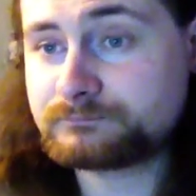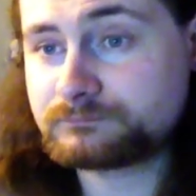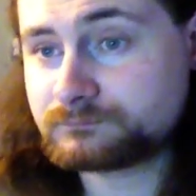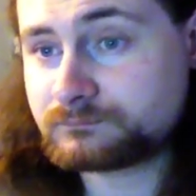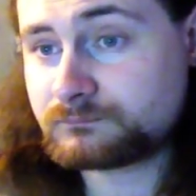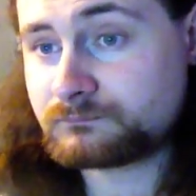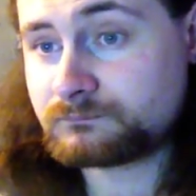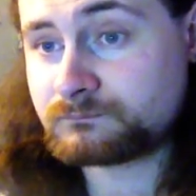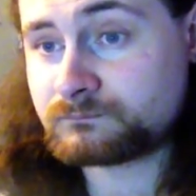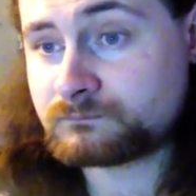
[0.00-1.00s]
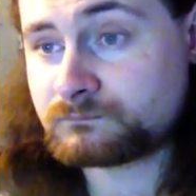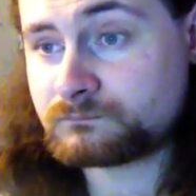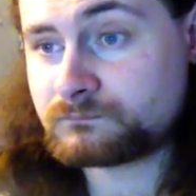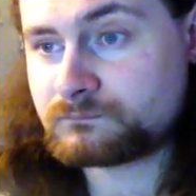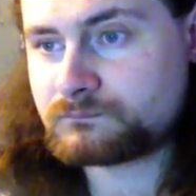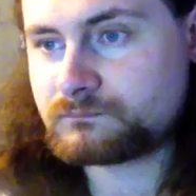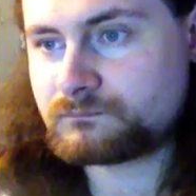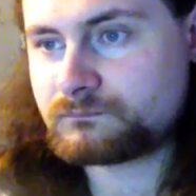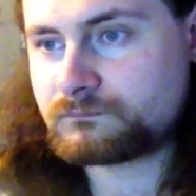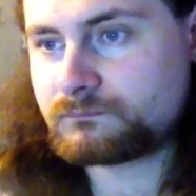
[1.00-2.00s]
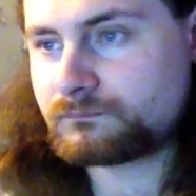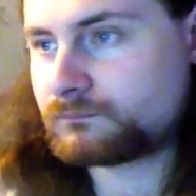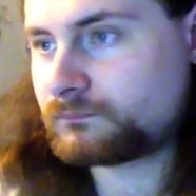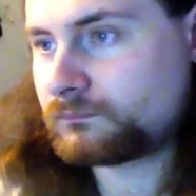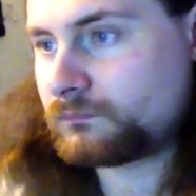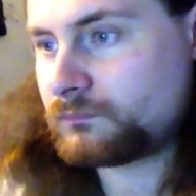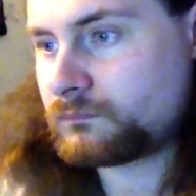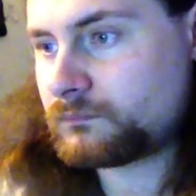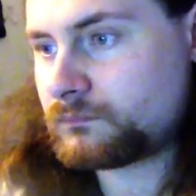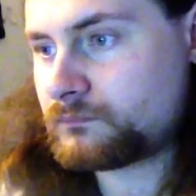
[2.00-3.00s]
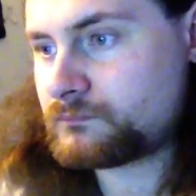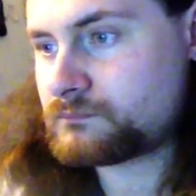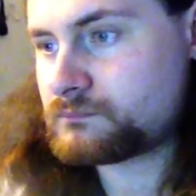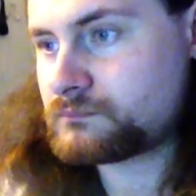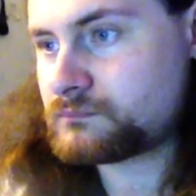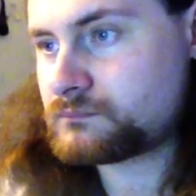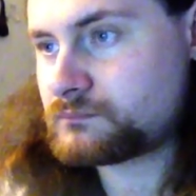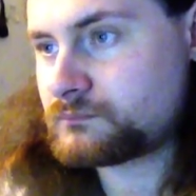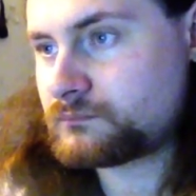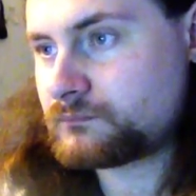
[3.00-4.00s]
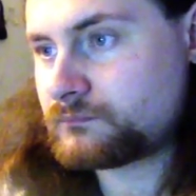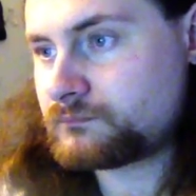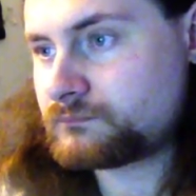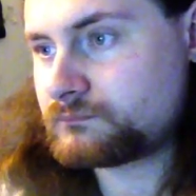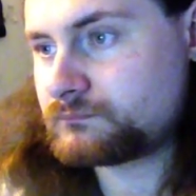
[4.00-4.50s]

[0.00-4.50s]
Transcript: [no speech]